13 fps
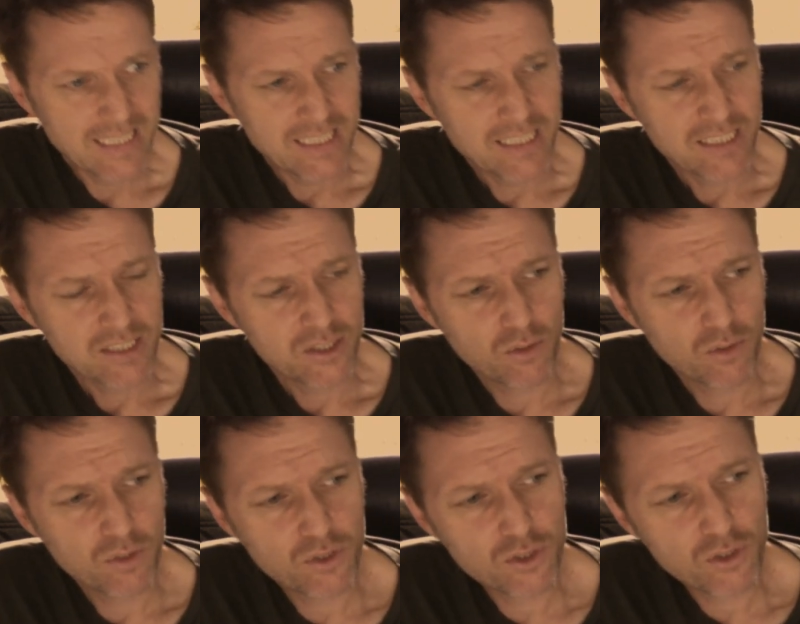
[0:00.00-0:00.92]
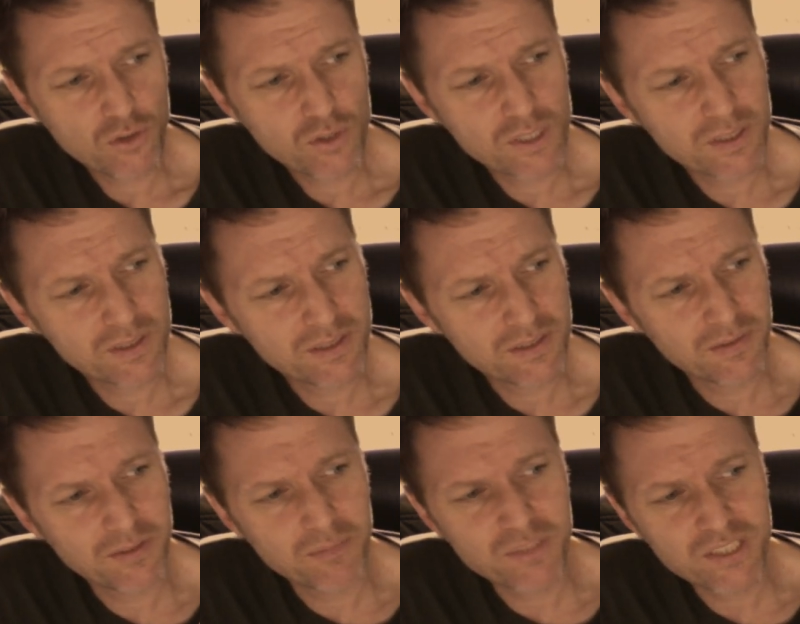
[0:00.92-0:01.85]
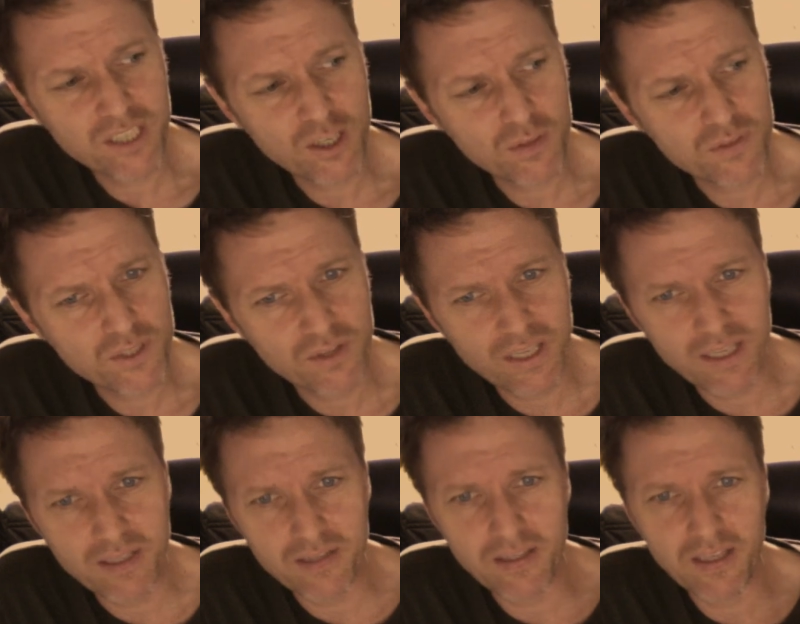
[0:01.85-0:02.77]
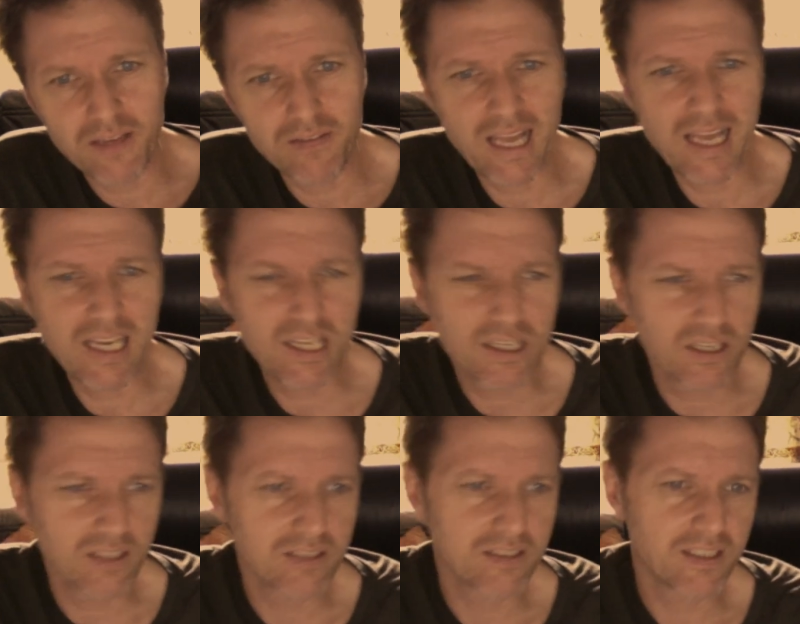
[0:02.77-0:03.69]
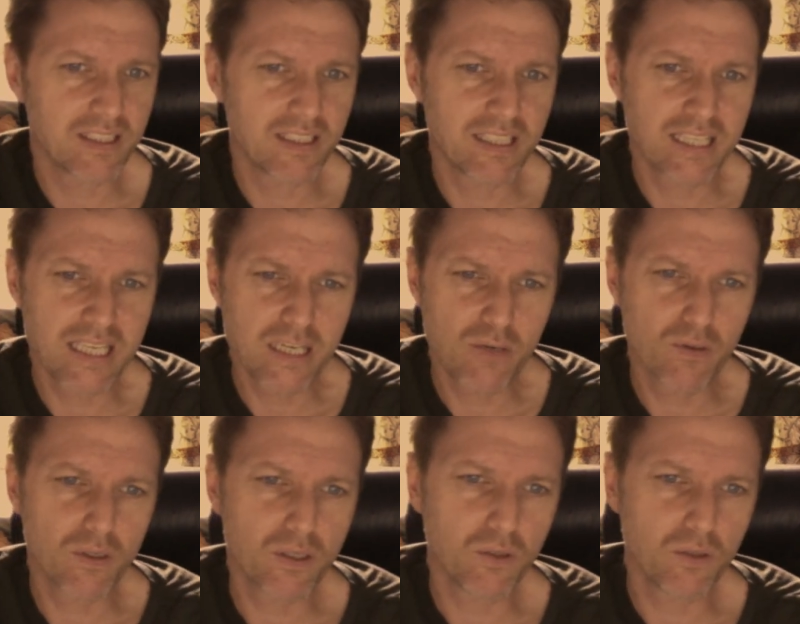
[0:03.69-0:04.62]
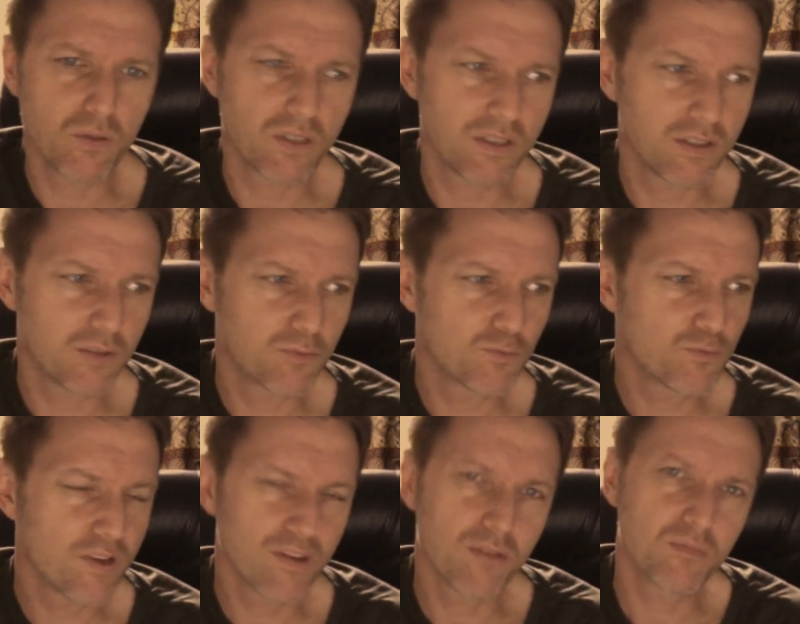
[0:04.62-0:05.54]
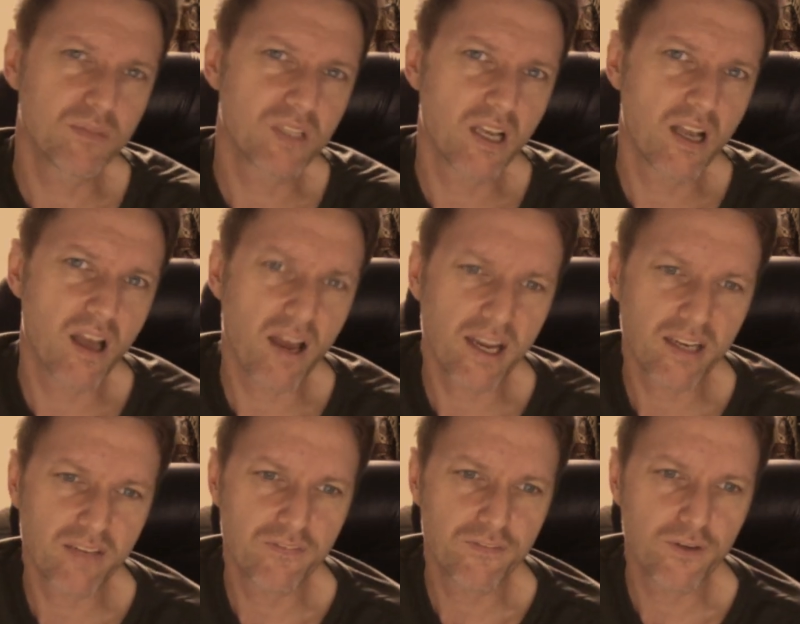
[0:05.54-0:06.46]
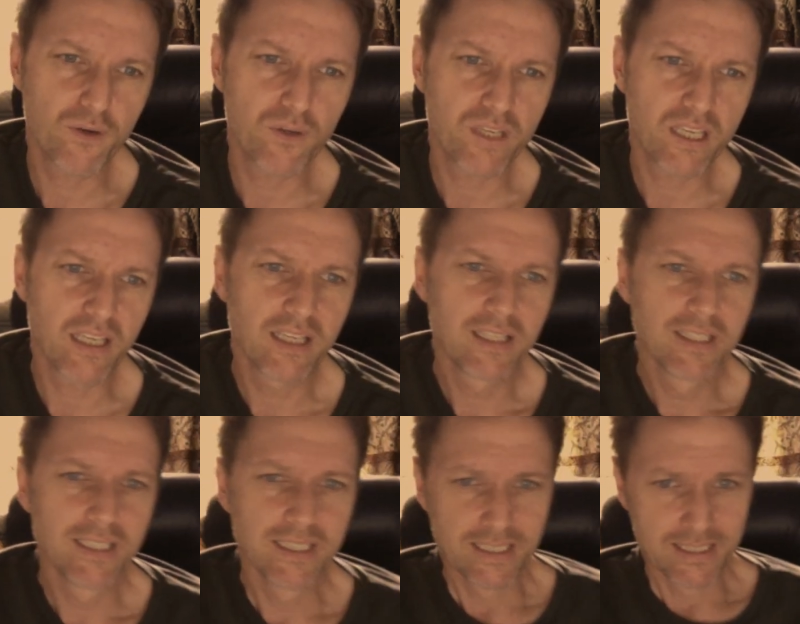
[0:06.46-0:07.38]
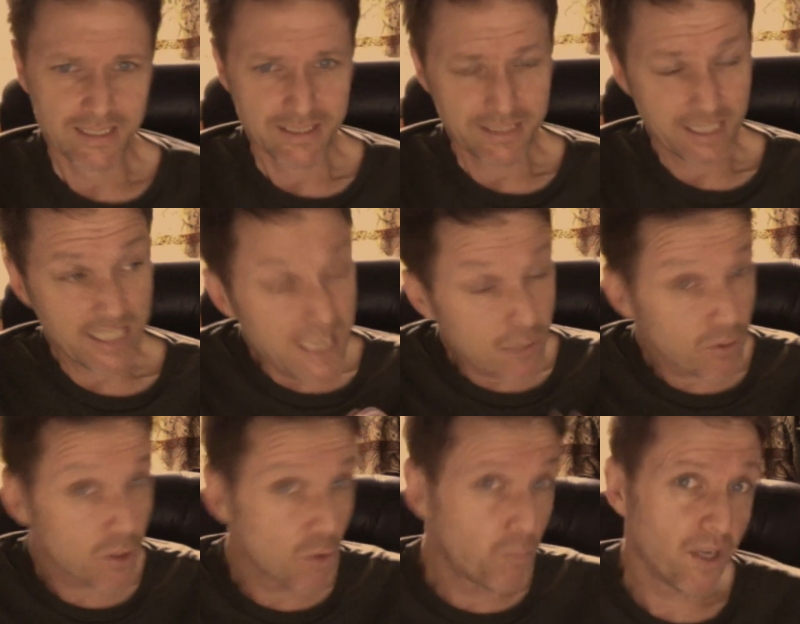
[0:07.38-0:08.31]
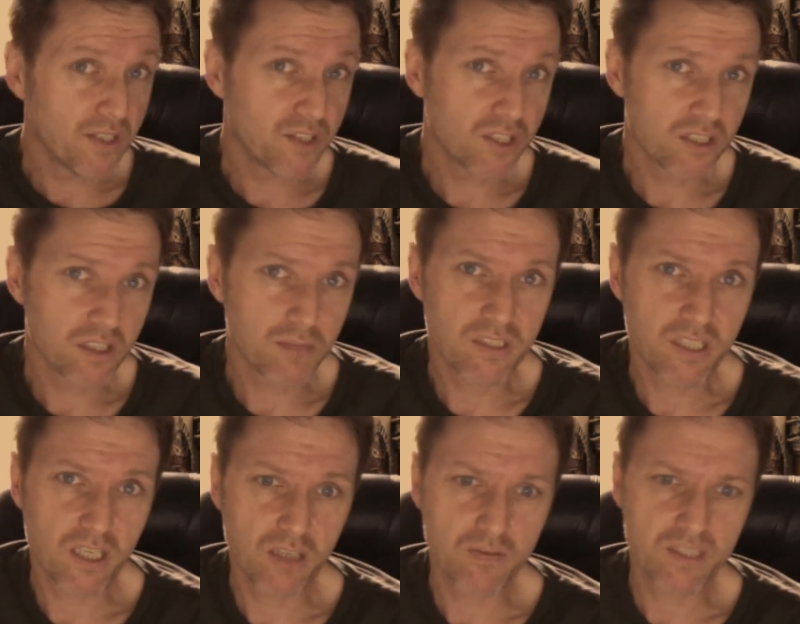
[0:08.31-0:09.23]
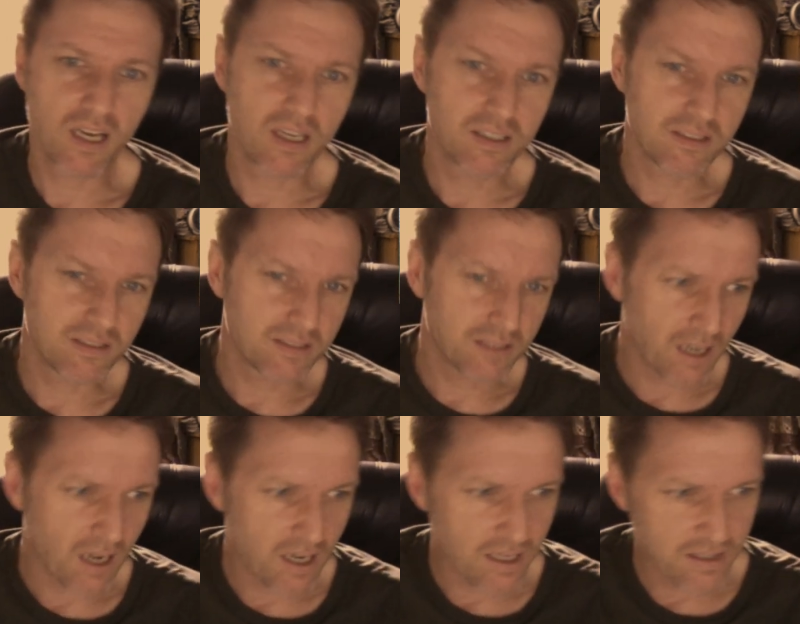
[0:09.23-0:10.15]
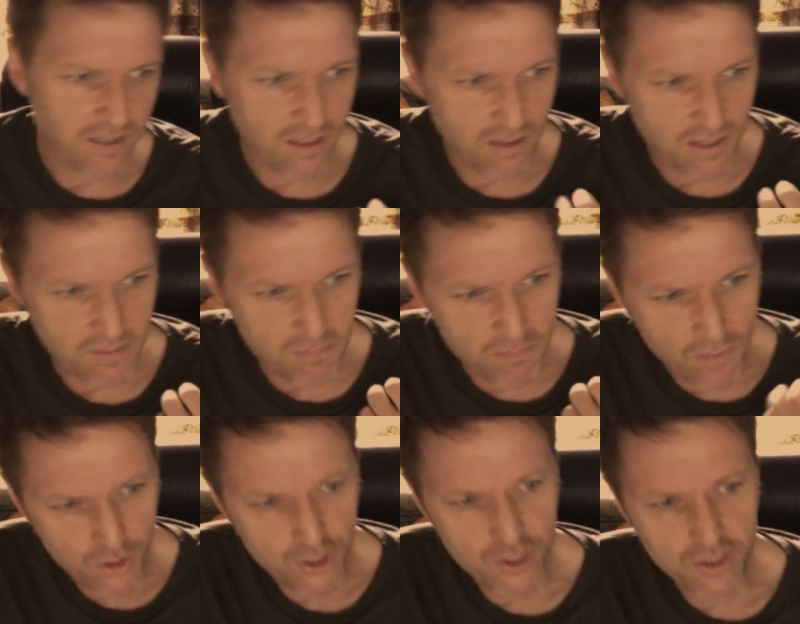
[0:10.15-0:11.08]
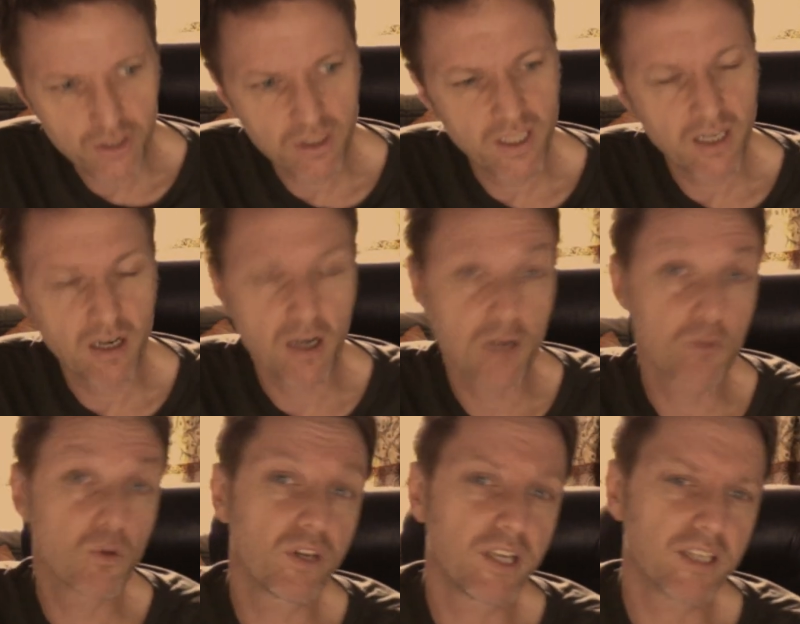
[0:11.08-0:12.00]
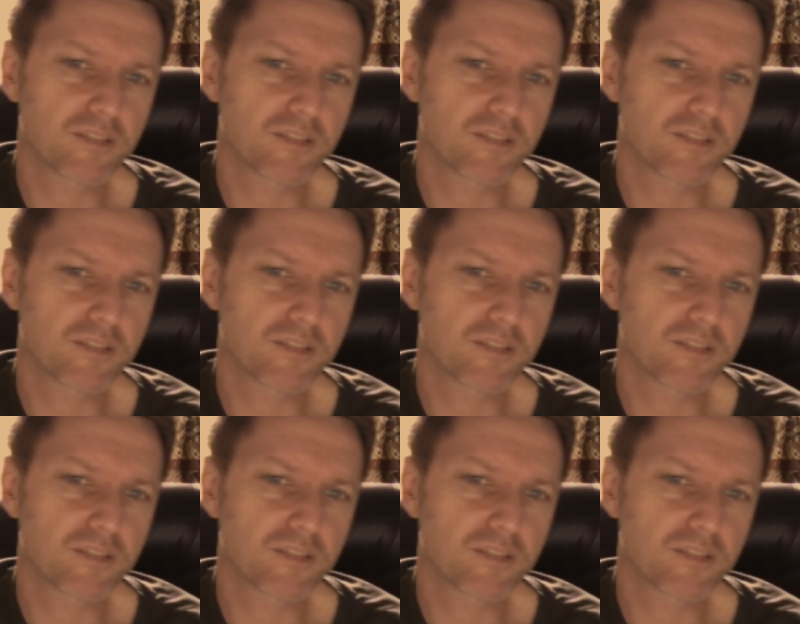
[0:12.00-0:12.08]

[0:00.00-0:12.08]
So the songs themselves, though, they're elegant and lyrical, and the rhythms are light and folky. The lyrical punches themselves, they're emotional and they're ironic.